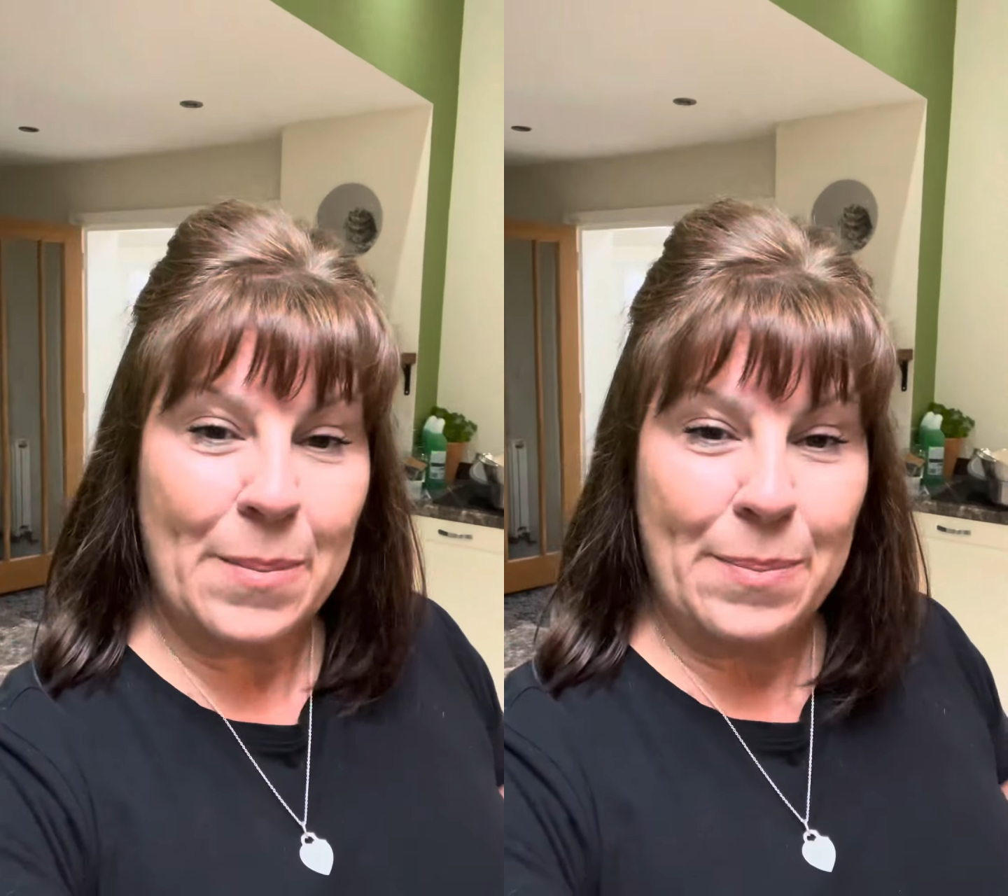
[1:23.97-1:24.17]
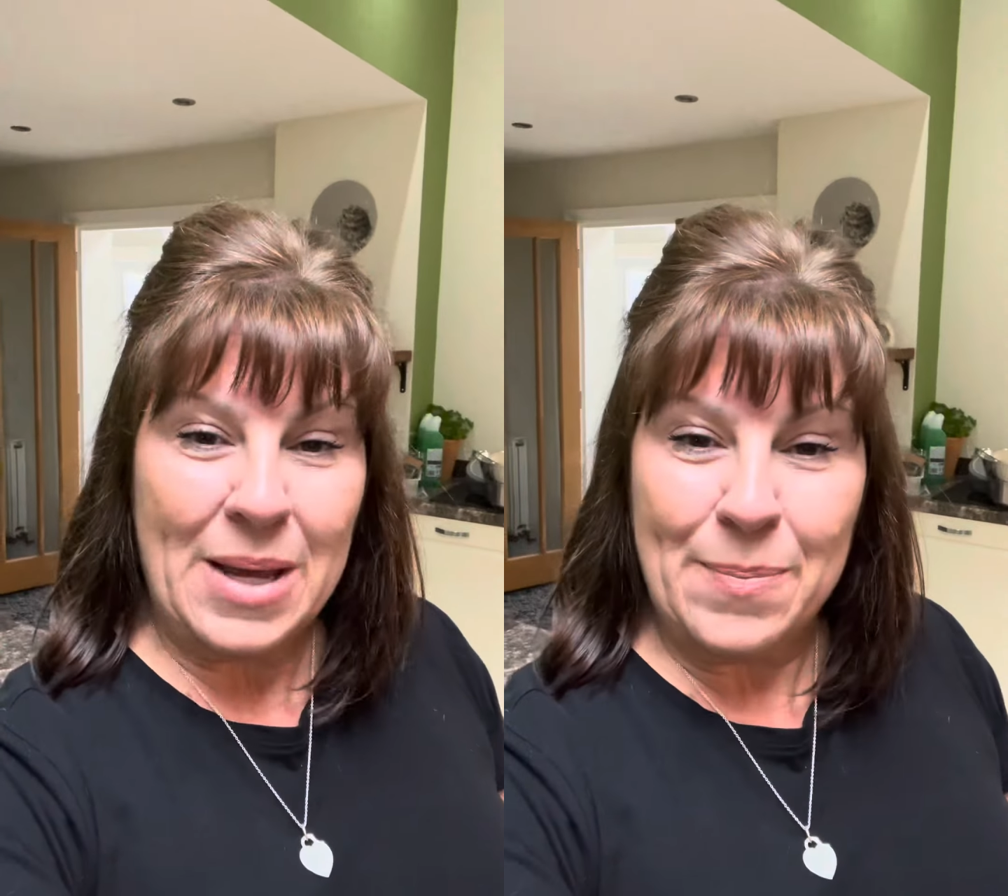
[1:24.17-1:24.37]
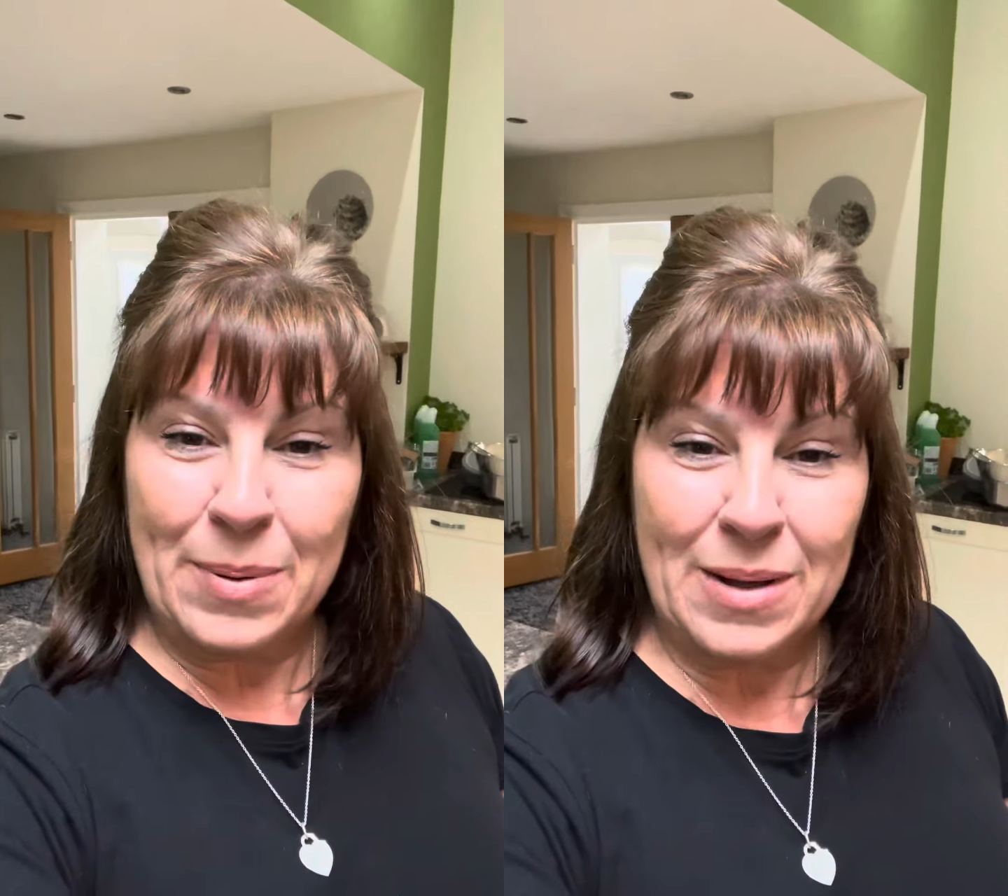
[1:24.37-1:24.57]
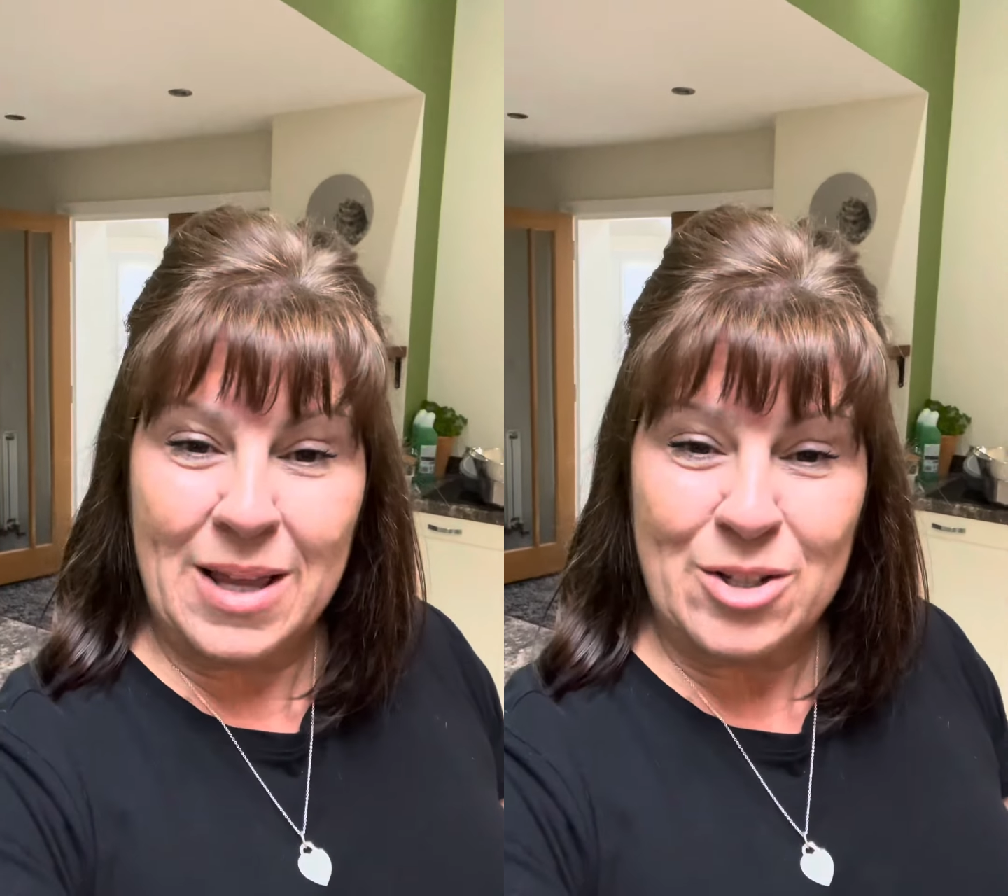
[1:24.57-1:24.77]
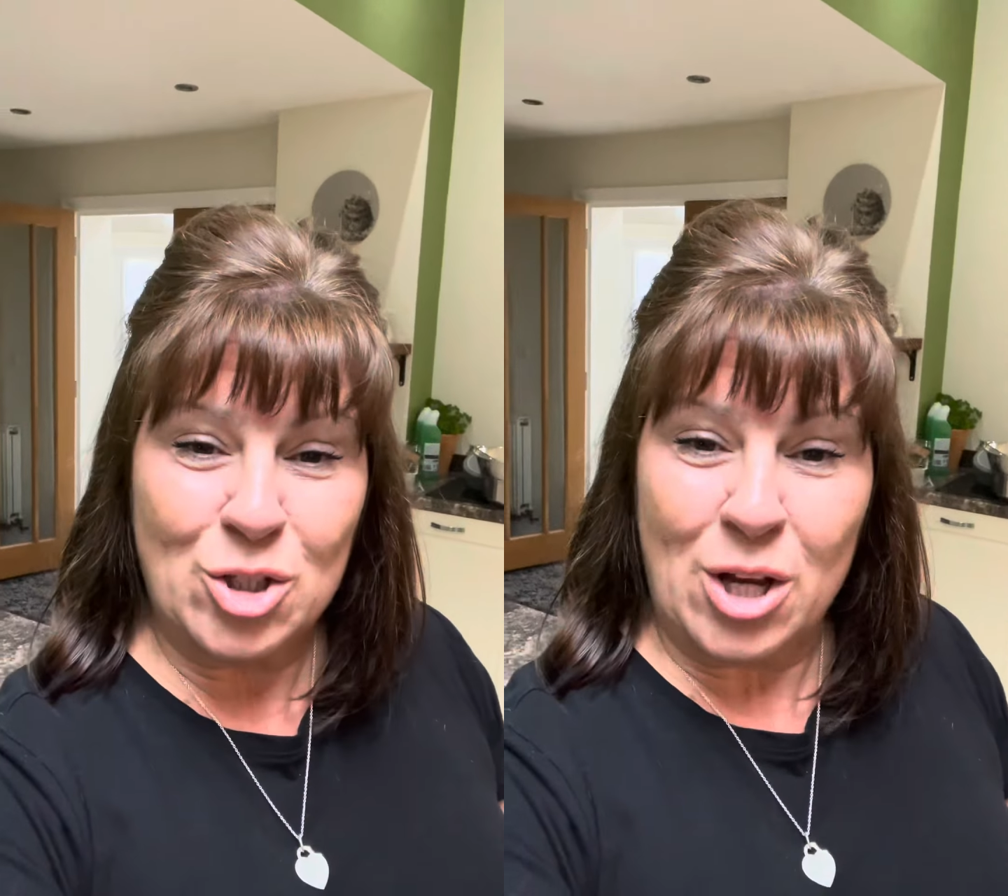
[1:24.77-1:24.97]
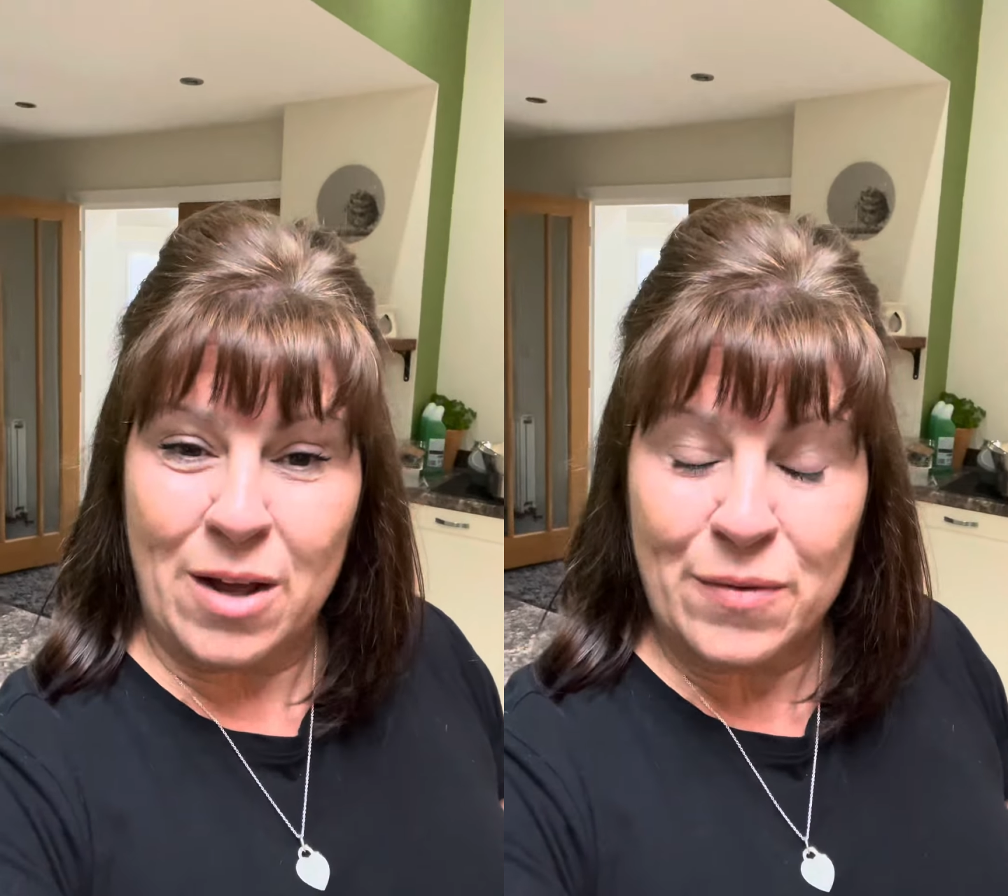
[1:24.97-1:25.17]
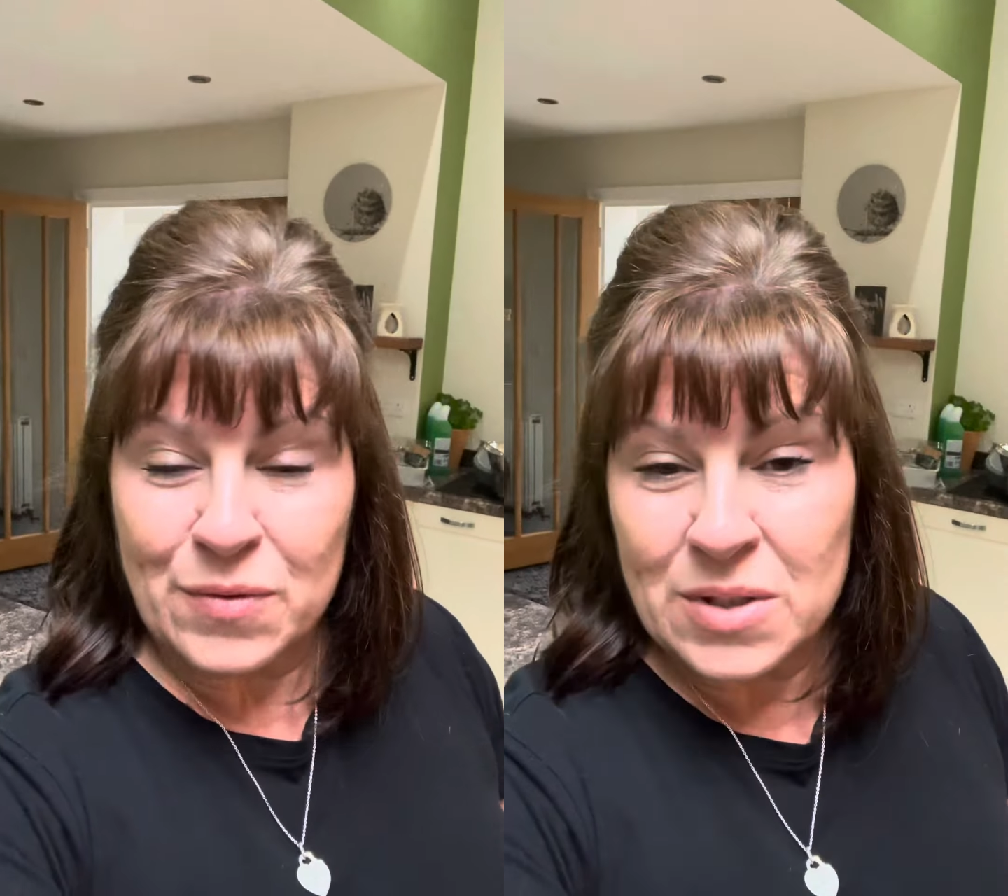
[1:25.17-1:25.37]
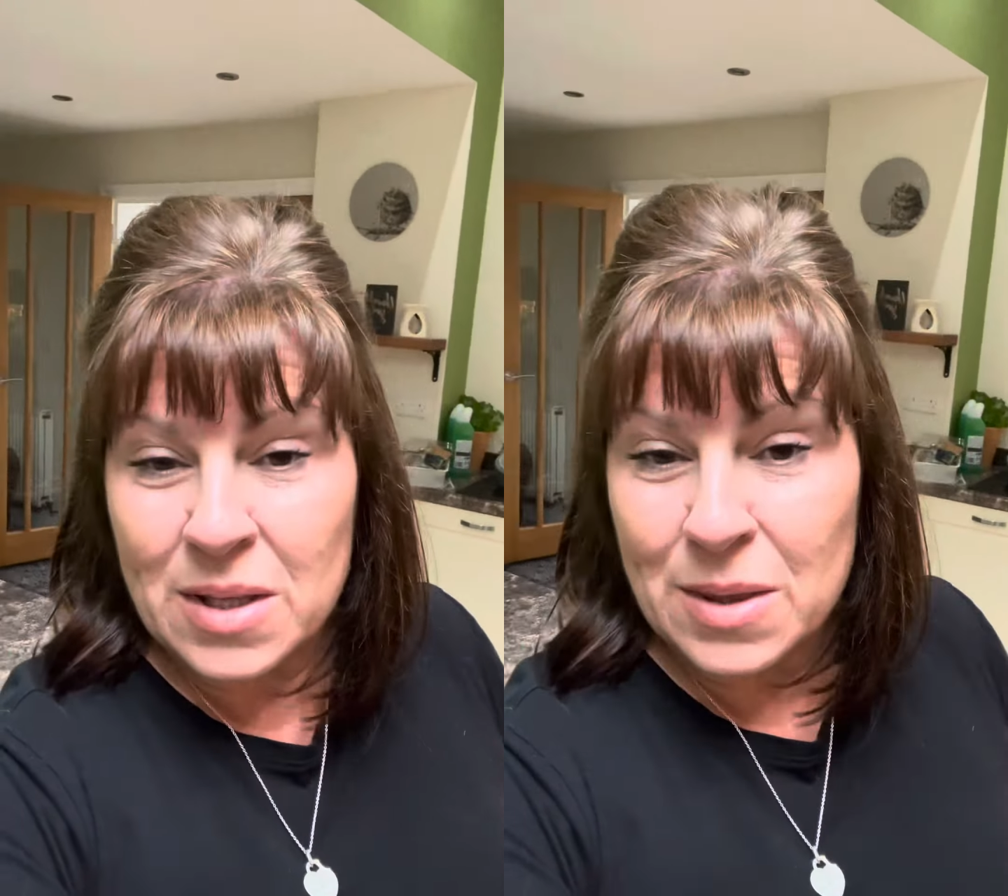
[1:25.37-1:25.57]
People and chefs,